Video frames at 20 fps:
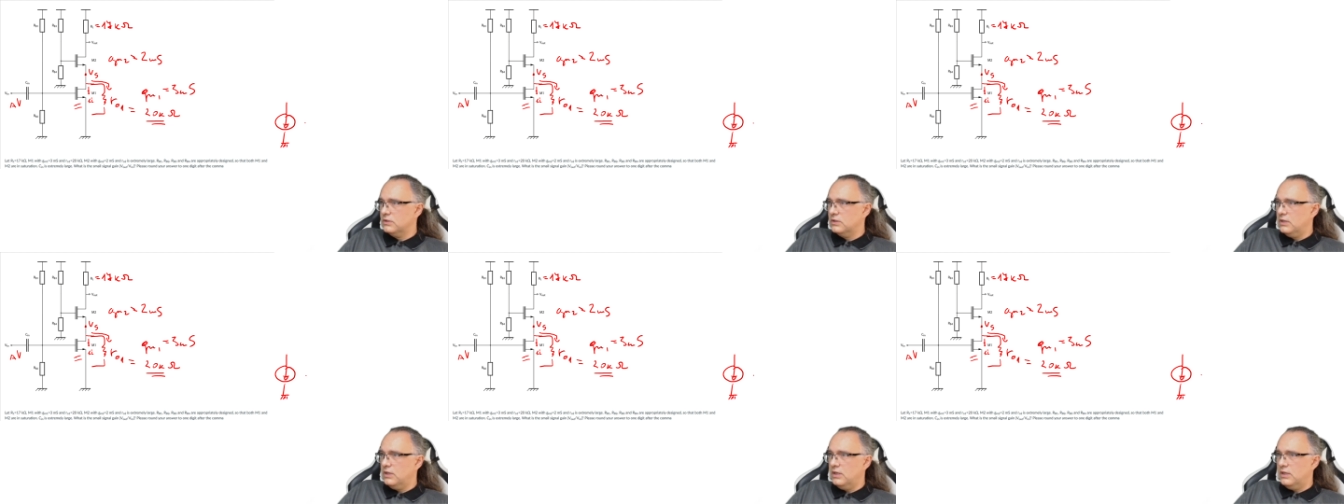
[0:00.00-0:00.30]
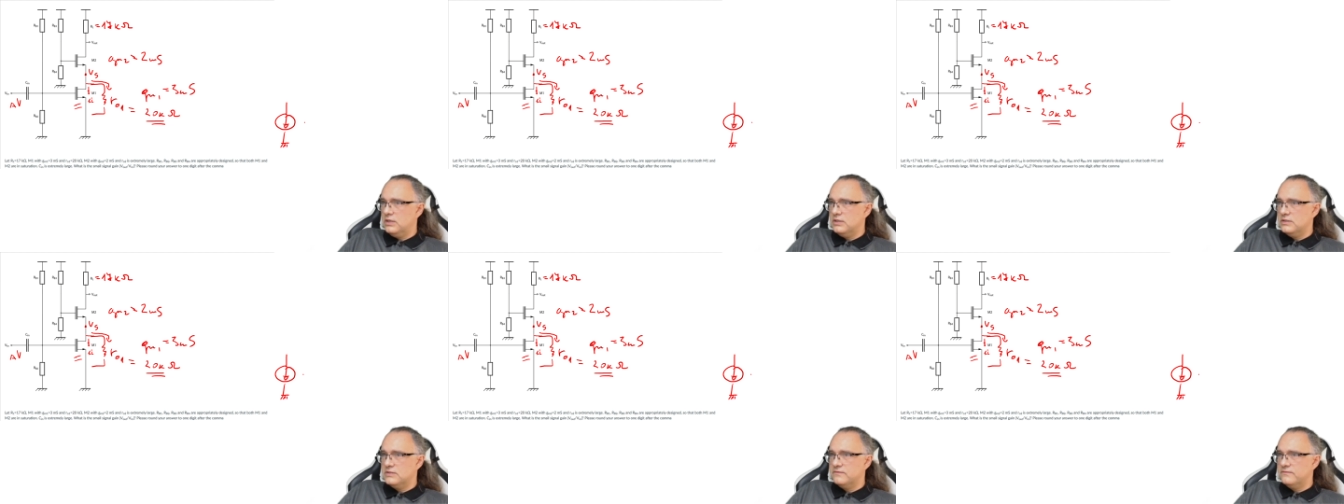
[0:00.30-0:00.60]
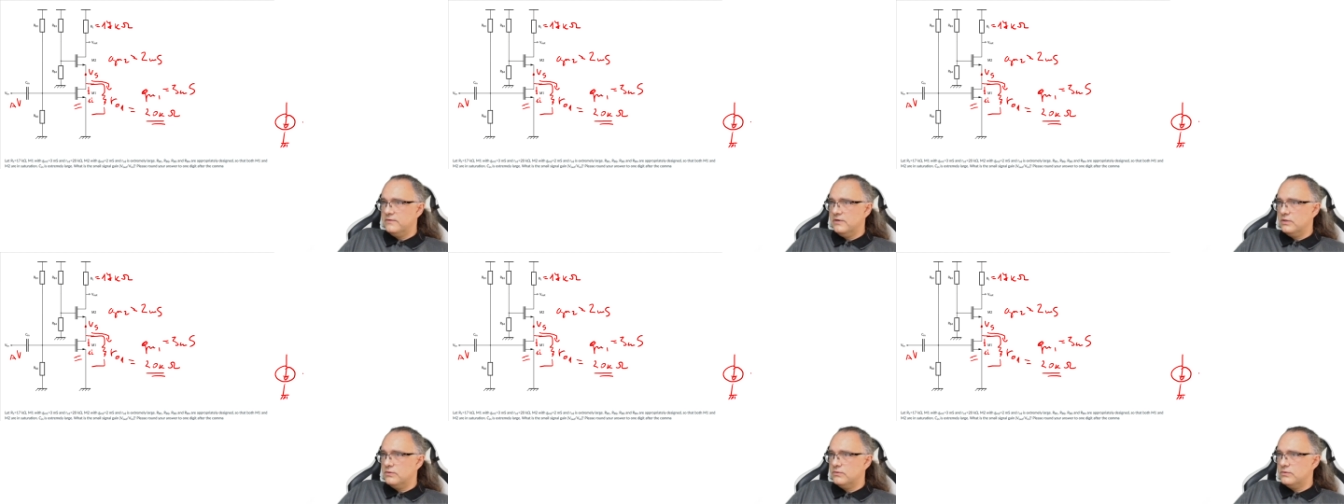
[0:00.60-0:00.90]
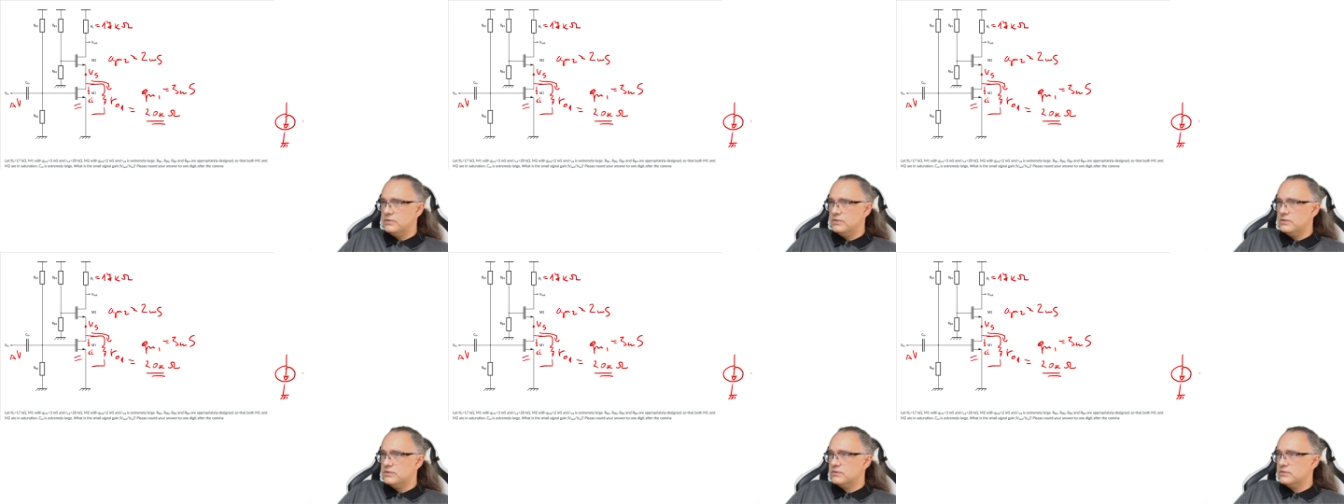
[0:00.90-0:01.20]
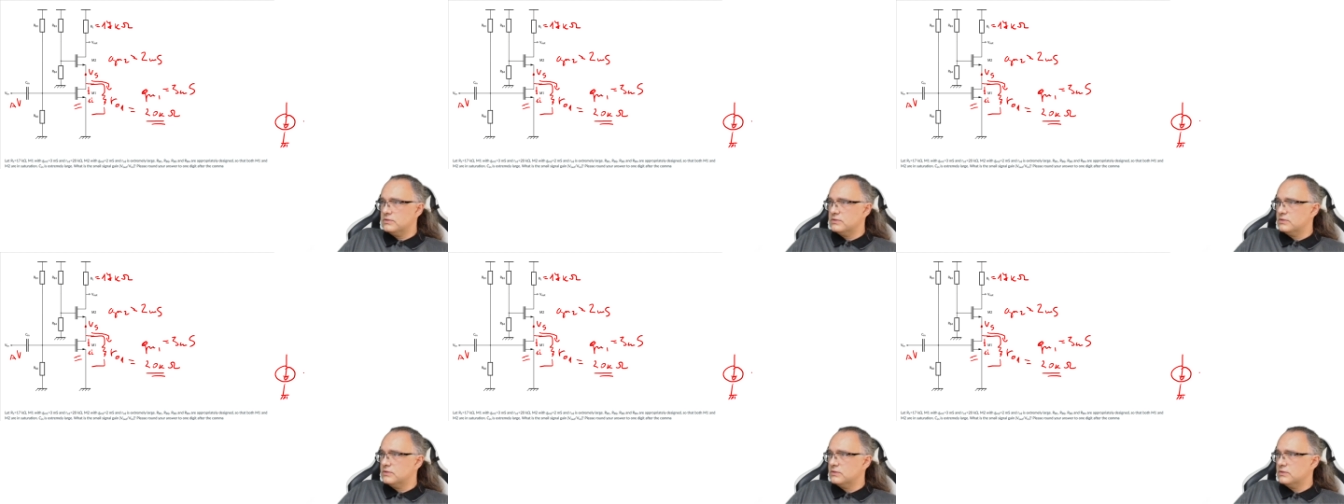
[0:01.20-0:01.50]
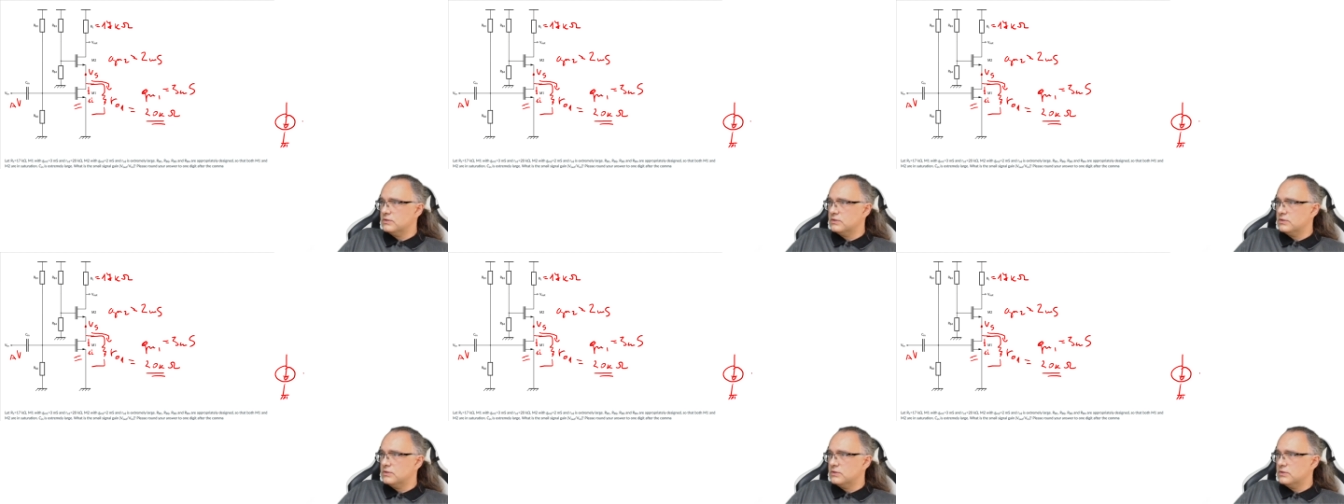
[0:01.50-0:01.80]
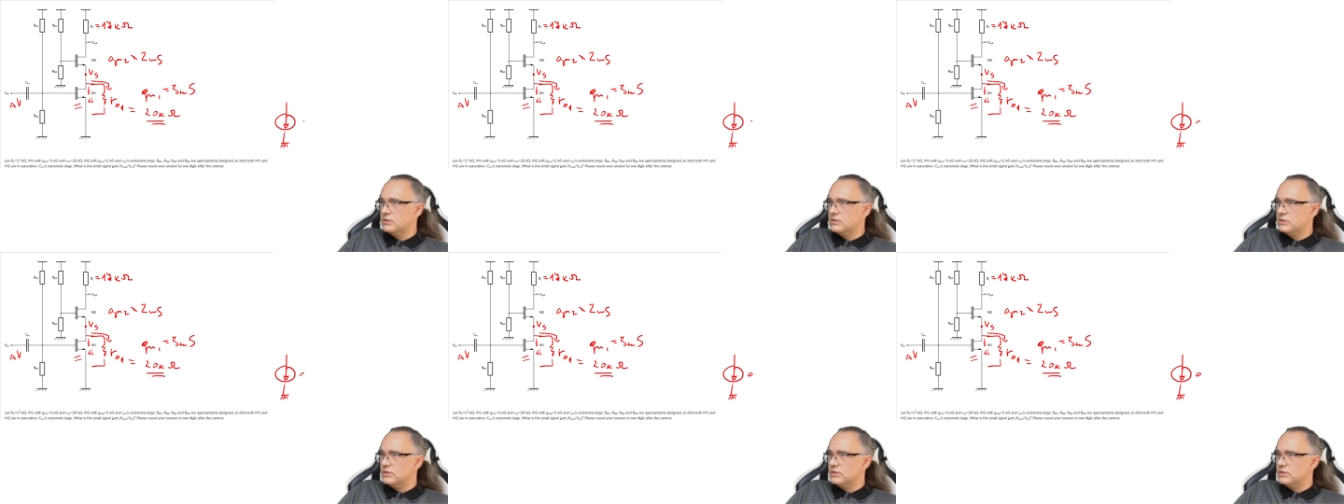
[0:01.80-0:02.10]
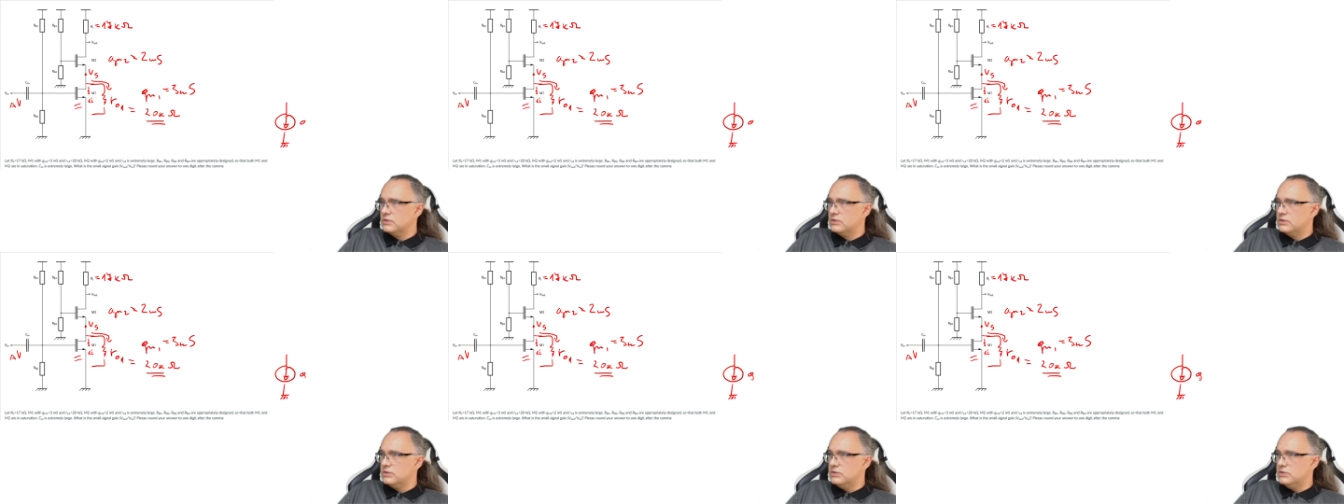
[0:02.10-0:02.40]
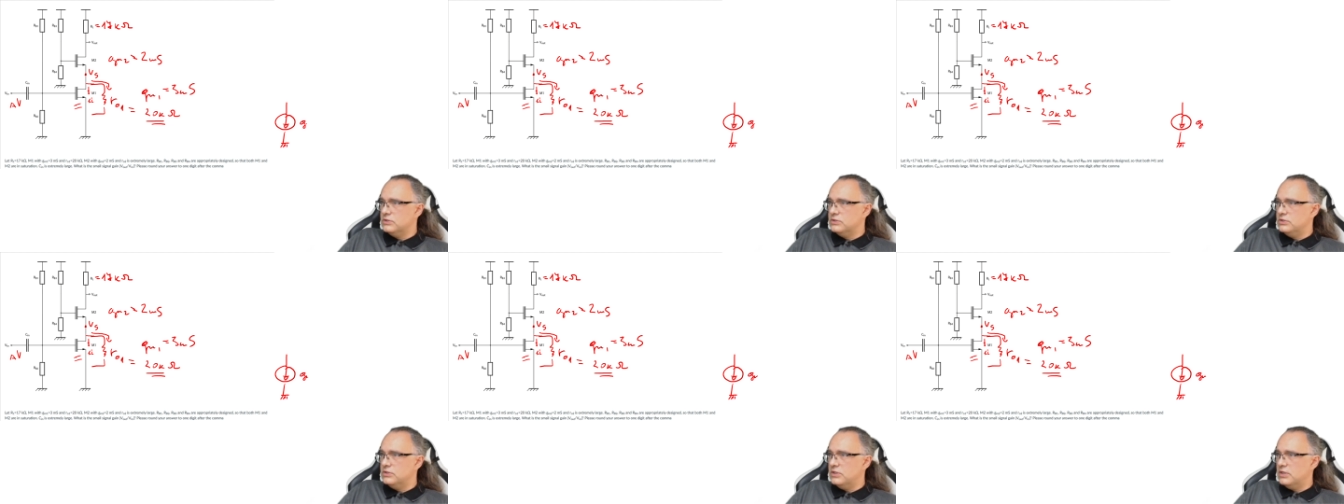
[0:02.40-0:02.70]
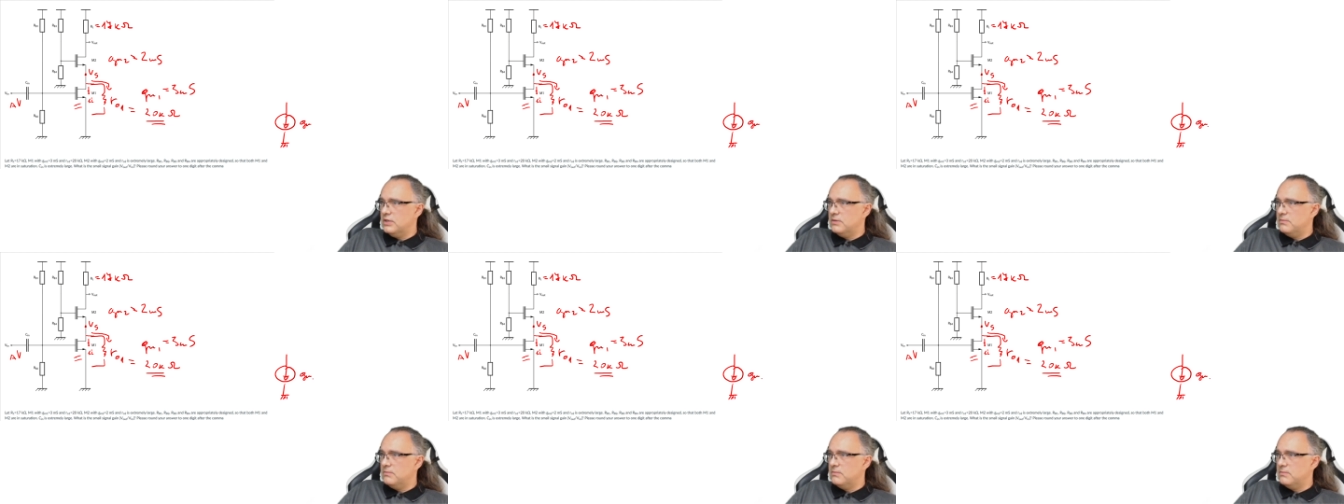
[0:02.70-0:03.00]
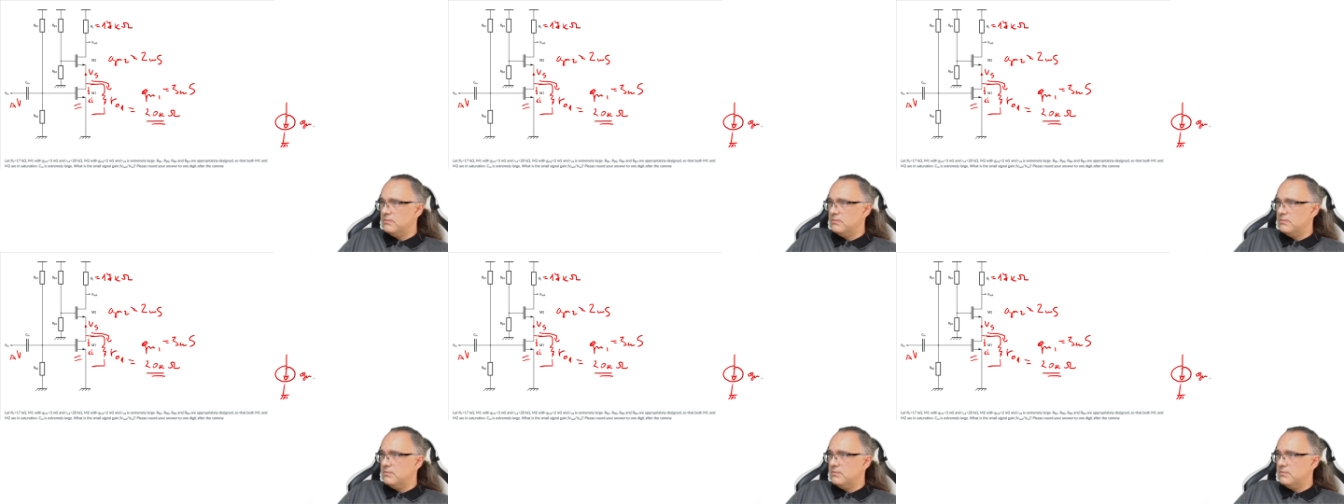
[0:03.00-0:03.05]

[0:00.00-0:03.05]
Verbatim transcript: and its value is GM1,